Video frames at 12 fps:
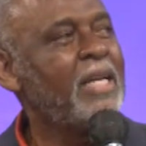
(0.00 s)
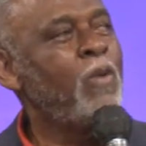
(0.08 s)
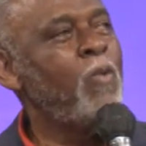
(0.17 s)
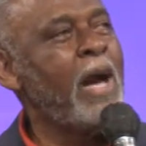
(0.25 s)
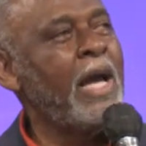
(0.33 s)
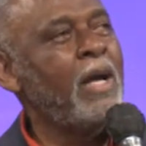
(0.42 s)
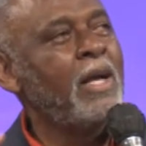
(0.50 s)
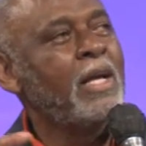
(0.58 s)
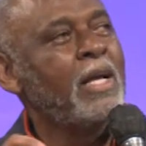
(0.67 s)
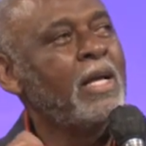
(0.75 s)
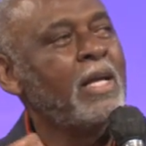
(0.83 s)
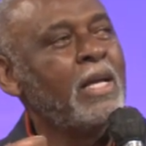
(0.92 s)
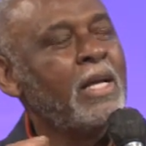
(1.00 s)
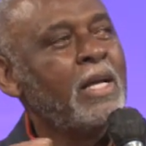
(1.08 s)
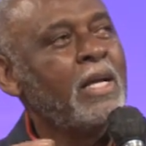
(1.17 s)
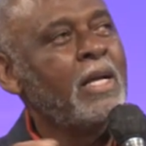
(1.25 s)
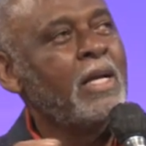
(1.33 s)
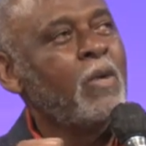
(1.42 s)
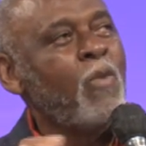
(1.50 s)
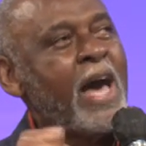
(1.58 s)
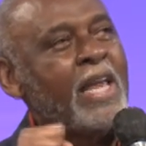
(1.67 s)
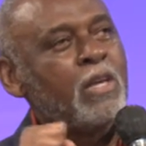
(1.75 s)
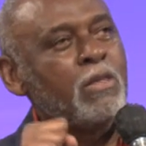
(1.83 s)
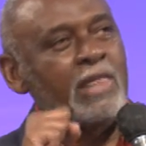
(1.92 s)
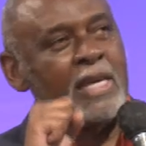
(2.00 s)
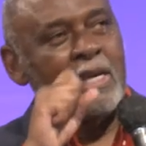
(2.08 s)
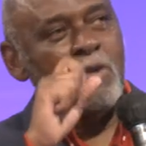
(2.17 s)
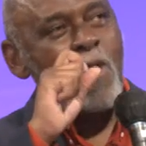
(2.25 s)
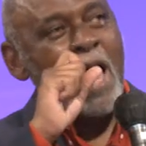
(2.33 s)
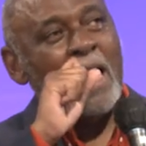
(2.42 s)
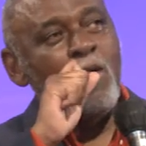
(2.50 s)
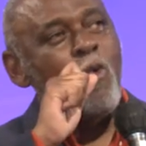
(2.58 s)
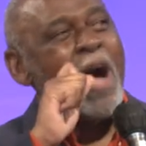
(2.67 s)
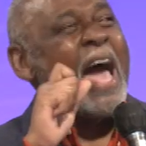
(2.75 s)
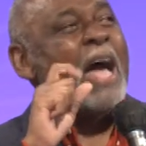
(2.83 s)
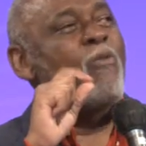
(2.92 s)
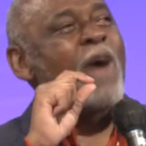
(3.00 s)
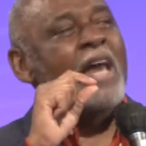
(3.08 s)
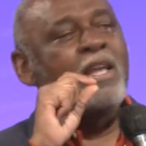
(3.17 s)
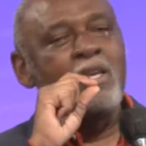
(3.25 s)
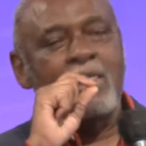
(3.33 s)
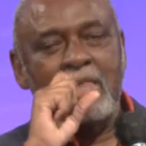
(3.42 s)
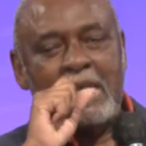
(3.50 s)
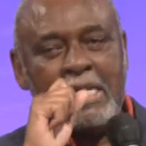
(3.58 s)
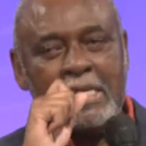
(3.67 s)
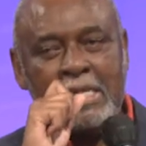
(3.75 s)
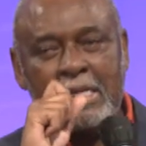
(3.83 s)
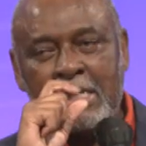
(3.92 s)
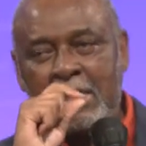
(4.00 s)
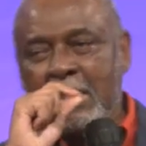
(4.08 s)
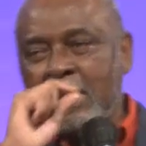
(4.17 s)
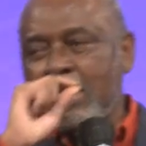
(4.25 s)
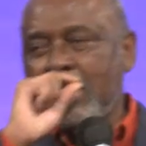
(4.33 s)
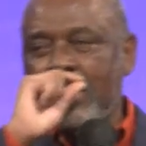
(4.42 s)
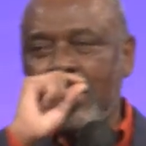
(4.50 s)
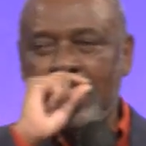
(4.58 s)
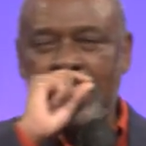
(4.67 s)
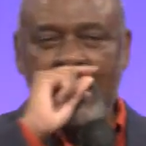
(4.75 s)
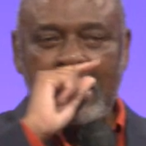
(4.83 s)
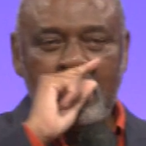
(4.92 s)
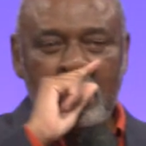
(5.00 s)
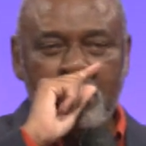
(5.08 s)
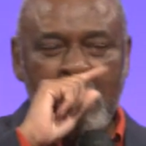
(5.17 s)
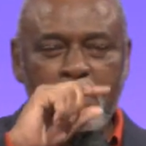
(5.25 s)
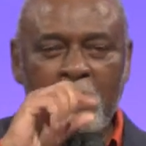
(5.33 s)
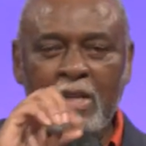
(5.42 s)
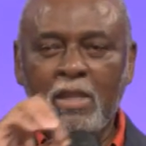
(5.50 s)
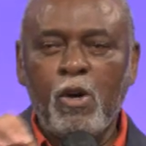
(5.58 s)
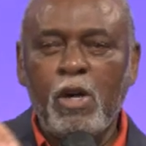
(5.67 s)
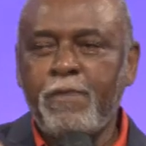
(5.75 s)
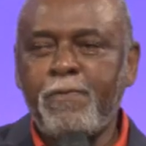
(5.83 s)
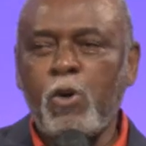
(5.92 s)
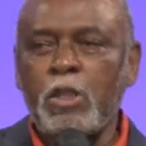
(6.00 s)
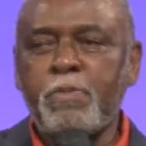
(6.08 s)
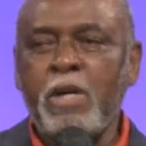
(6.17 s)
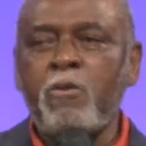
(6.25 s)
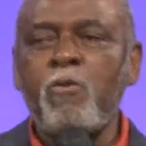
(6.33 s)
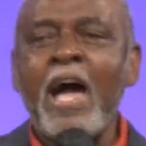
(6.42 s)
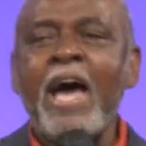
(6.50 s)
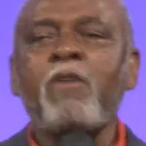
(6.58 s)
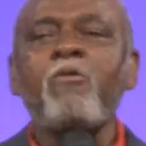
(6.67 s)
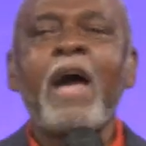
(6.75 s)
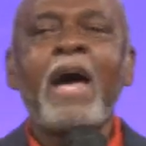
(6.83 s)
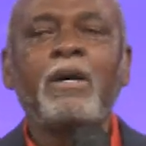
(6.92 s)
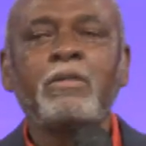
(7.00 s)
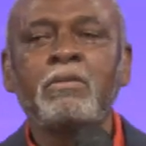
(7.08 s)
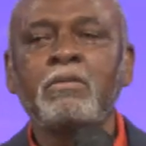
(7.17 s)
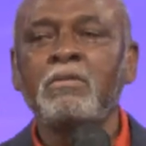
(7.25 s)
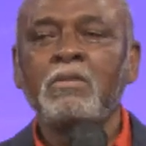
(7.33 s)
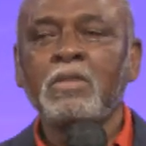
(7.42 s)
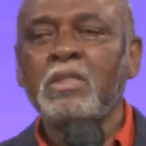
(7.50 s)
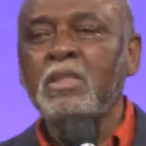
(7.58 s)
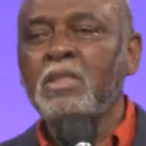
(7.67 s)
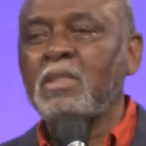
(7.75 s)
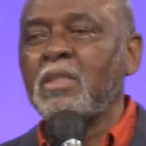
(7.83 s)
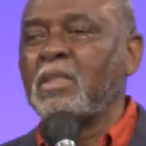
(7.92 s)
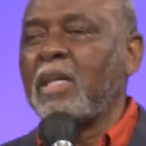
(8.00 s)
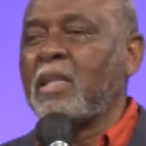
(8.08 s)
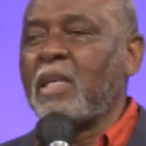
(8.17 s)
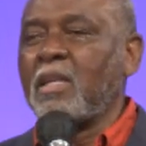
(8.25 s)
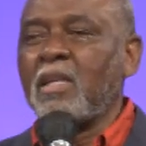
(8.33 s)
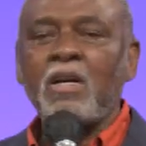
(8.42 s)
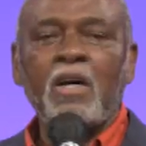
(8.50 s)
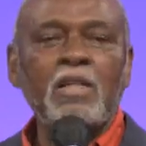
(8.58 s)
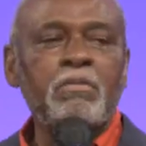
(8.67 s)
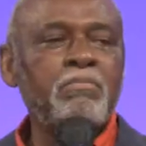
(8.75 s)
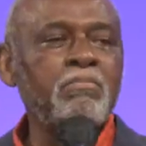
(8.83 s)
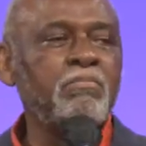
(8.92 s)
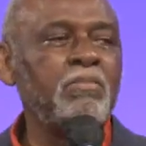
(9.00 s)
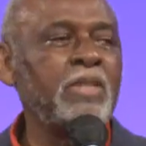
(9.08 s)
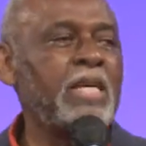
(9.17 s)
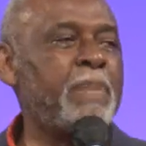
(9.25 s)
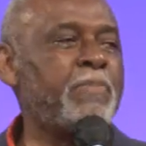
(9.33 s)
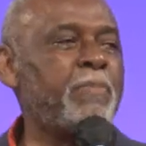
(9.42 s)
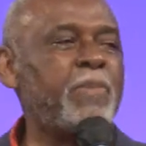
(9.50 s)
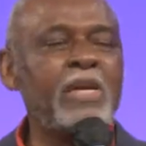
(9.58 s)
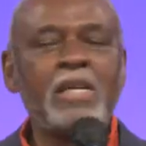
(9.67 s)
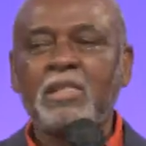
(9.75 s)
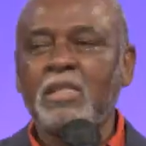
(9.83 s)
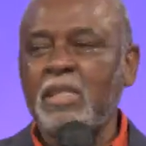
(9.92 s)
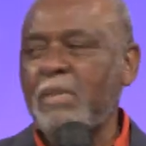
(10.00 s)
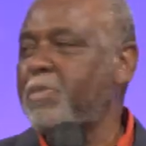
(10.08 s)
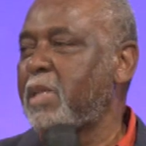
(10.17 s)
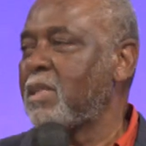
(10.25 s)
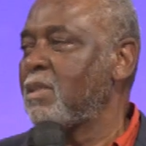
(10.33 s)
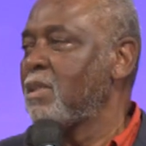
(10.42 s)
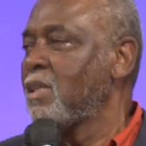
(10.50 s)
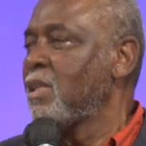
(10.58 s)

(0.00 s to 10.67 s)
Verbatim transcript: Why, why do you think? Why, why, why do you think that people in law enforcement ride around? I think they call them EpiPens or something.